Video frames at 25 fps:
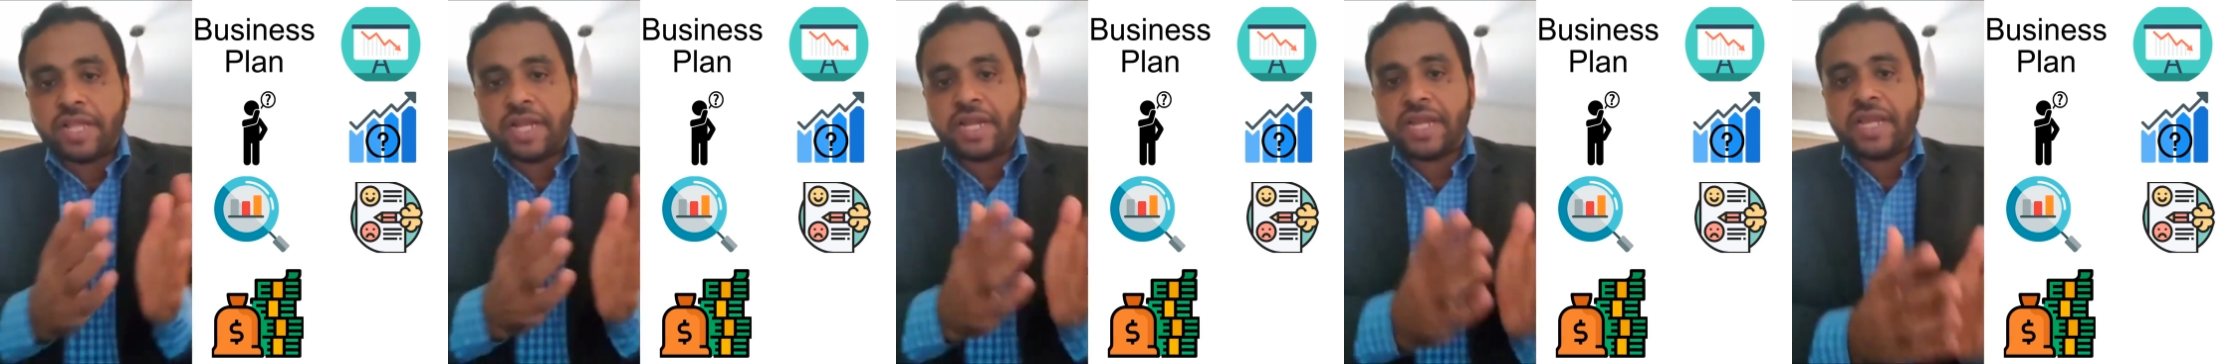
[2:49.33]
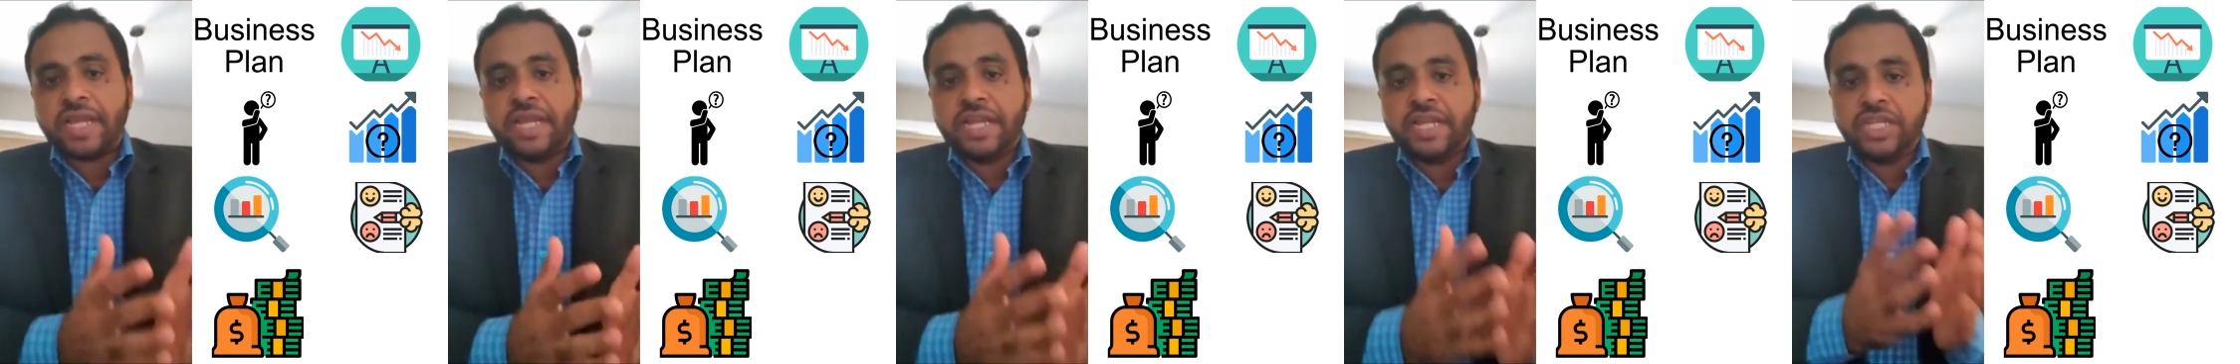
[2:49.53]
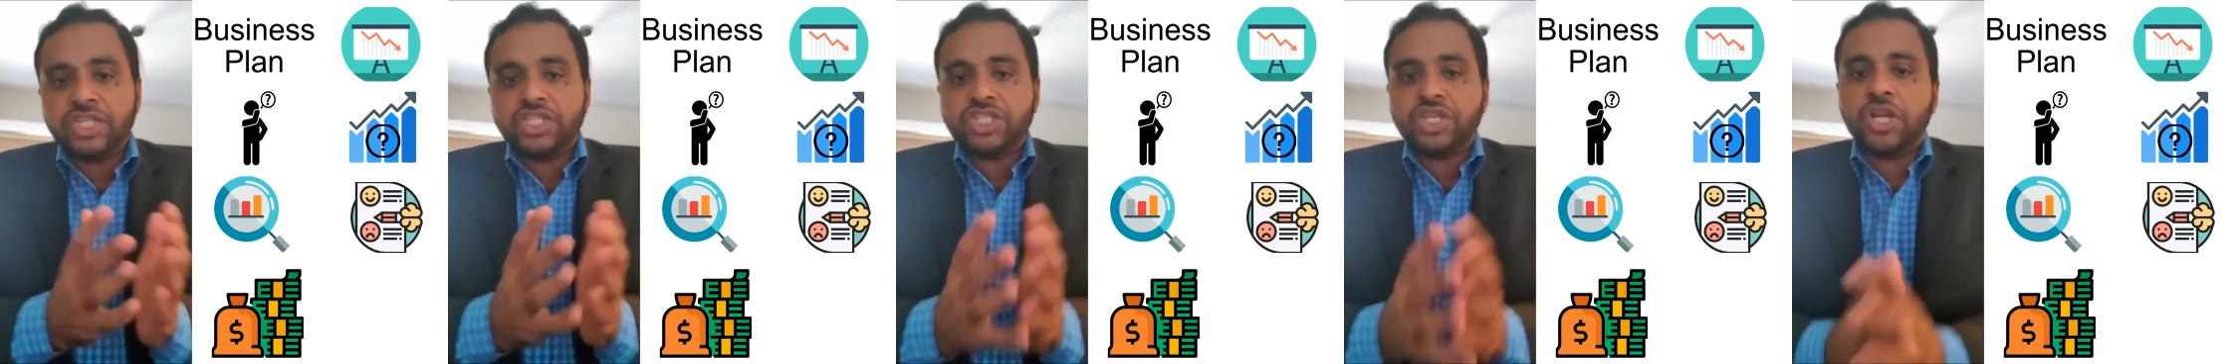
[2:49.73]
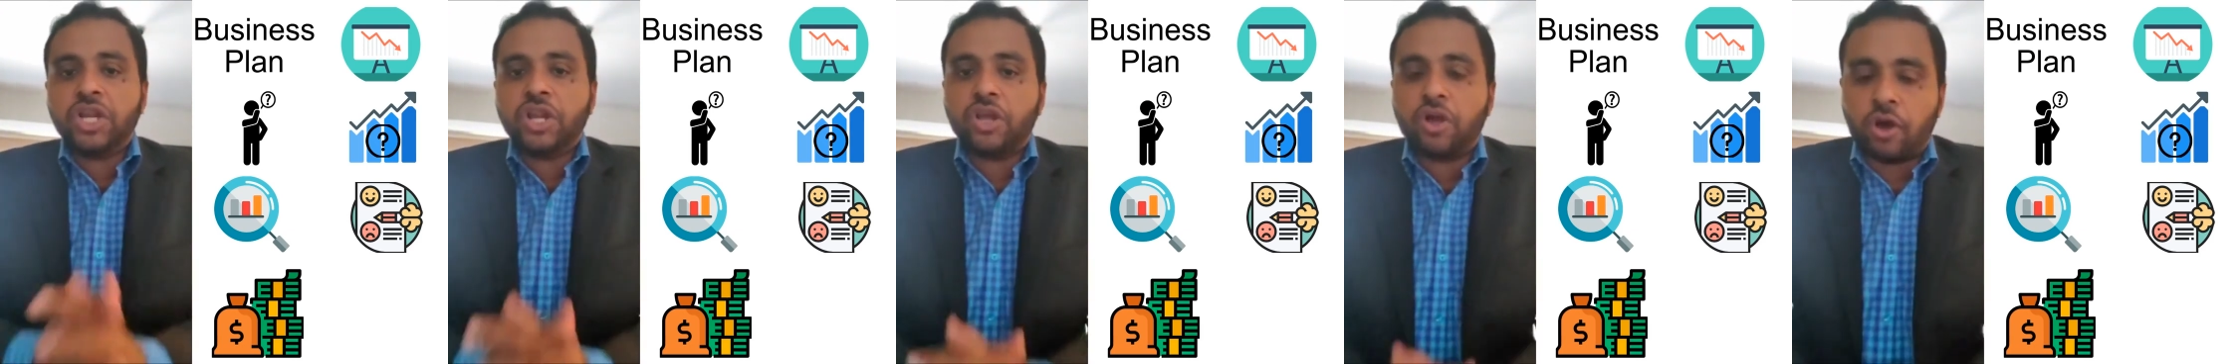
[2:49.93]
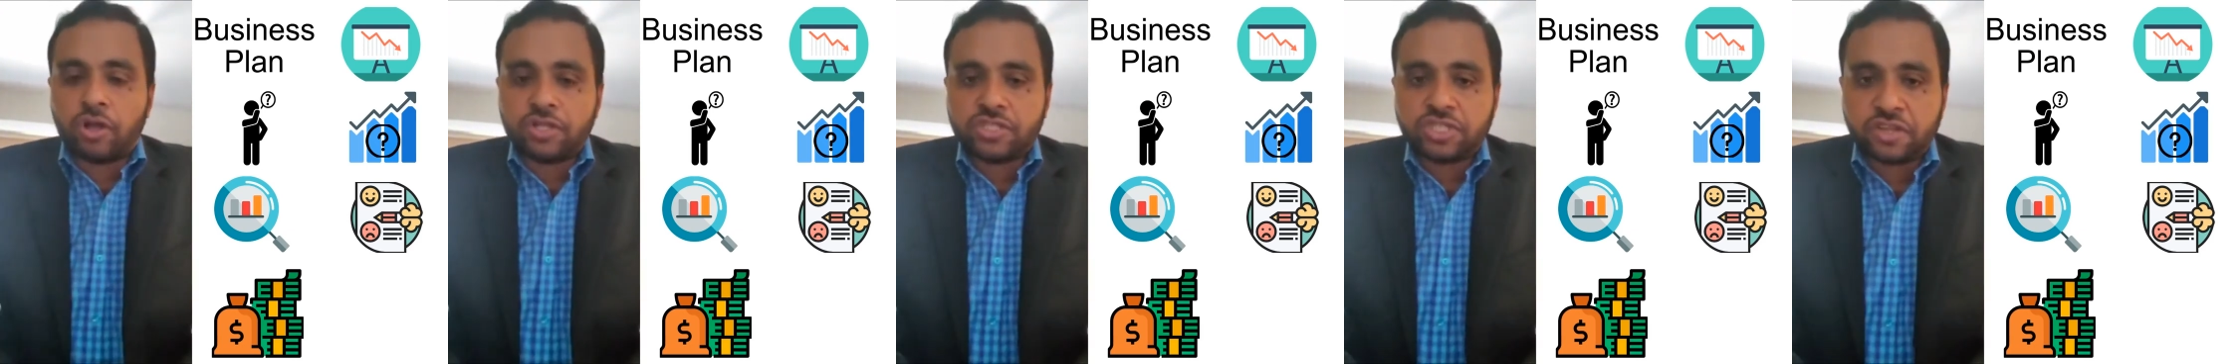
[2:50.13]
that initial
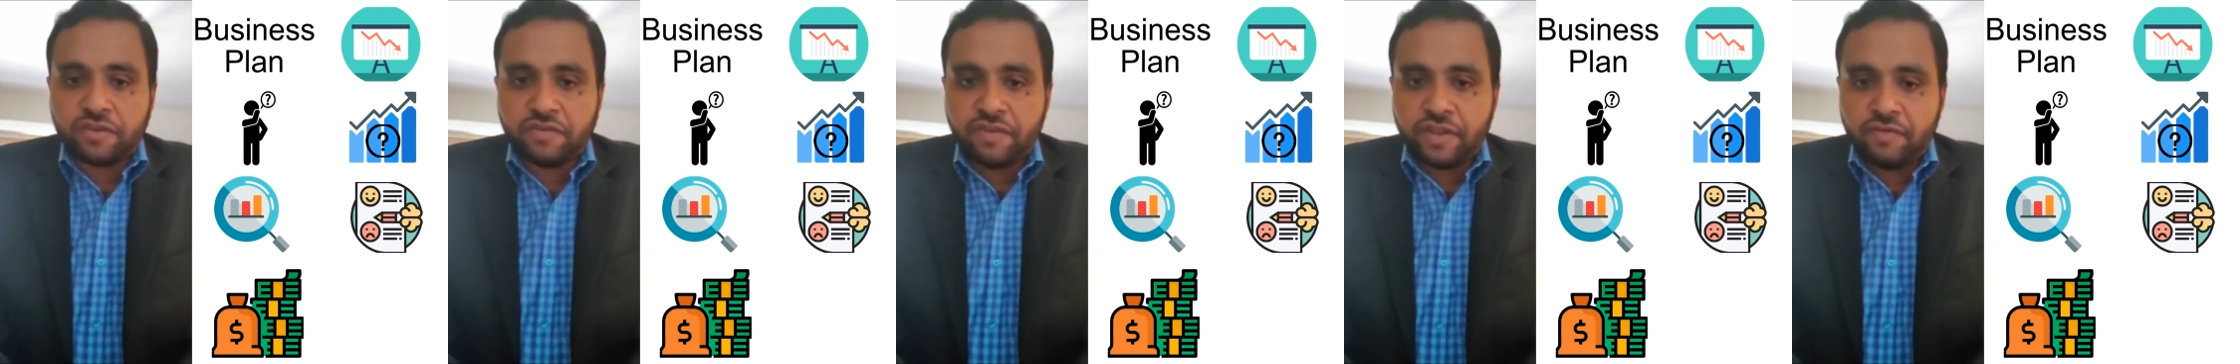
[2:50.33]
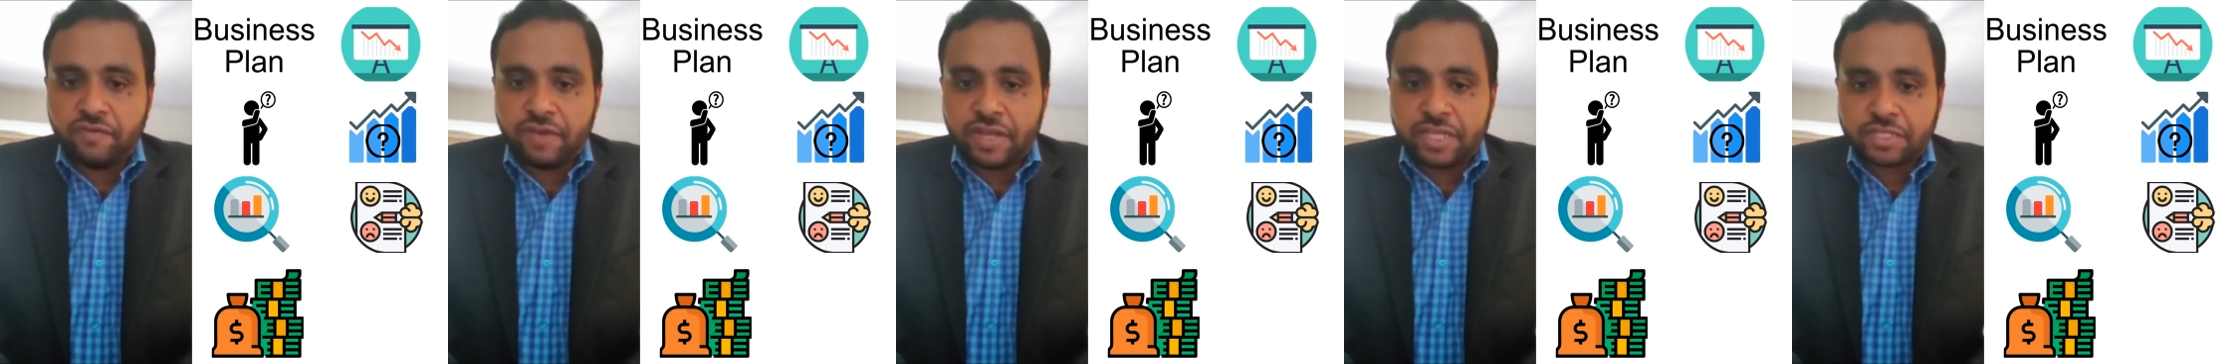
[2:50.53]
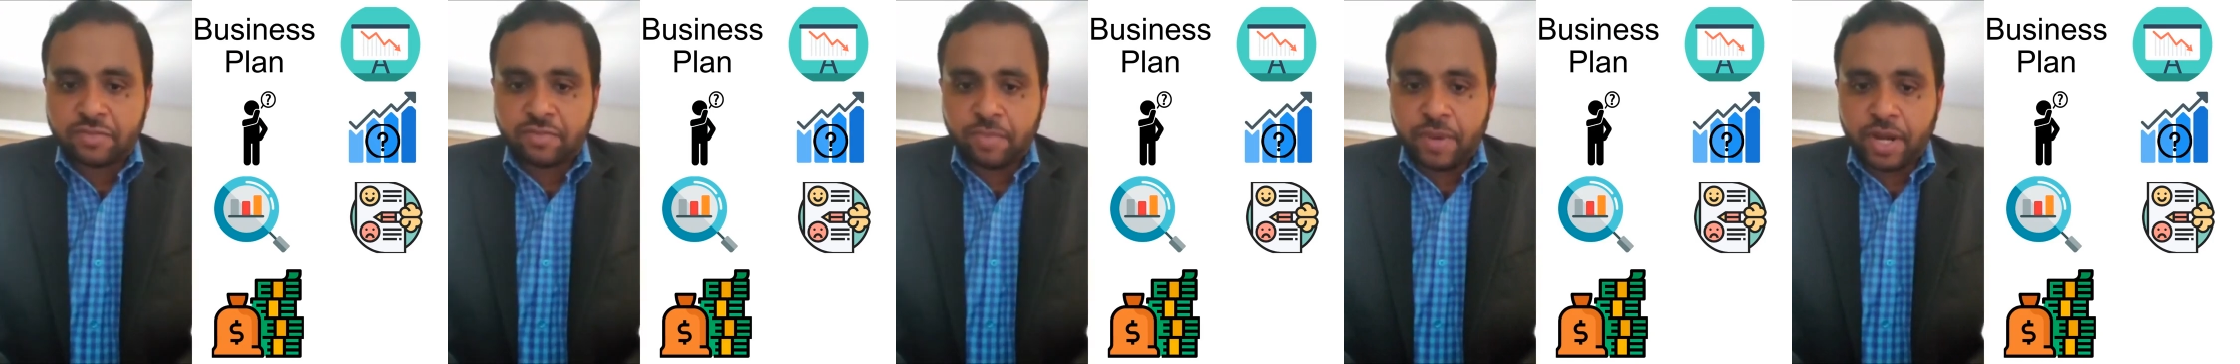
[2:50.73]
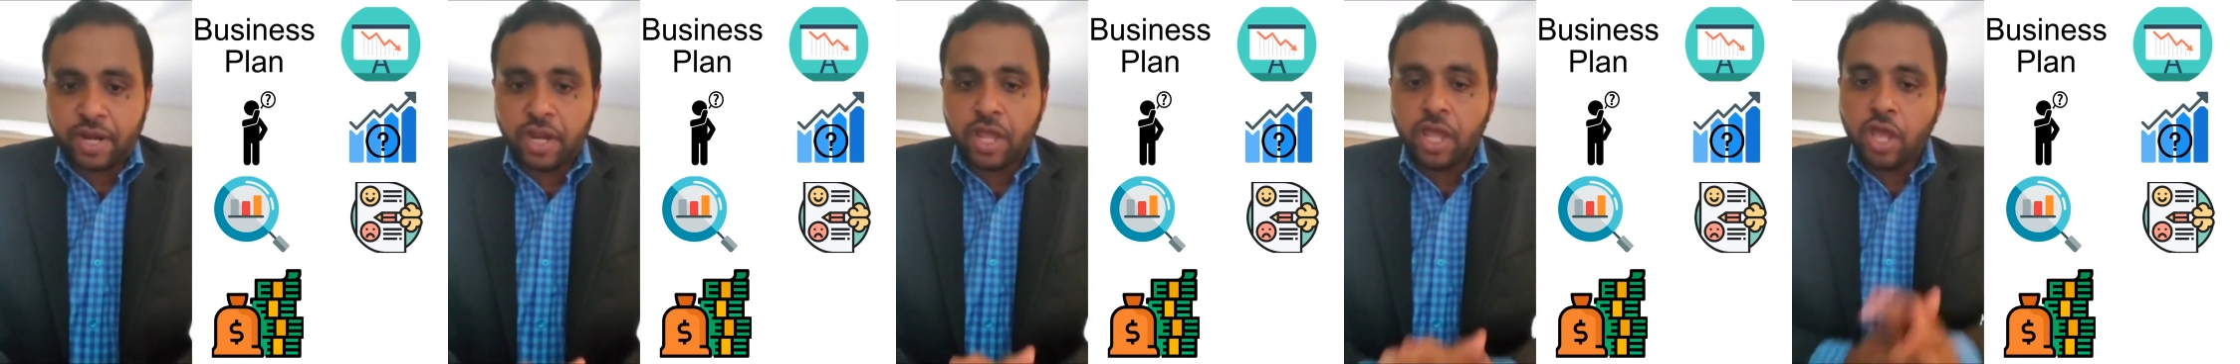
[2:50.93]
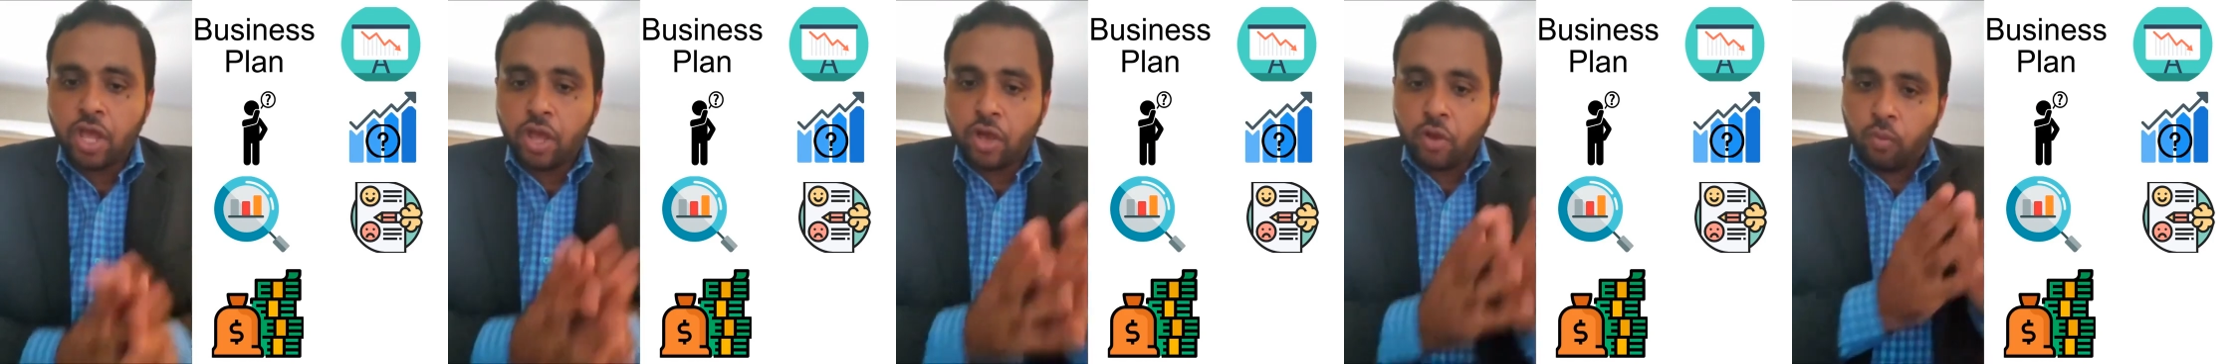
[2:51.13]
cost of investment.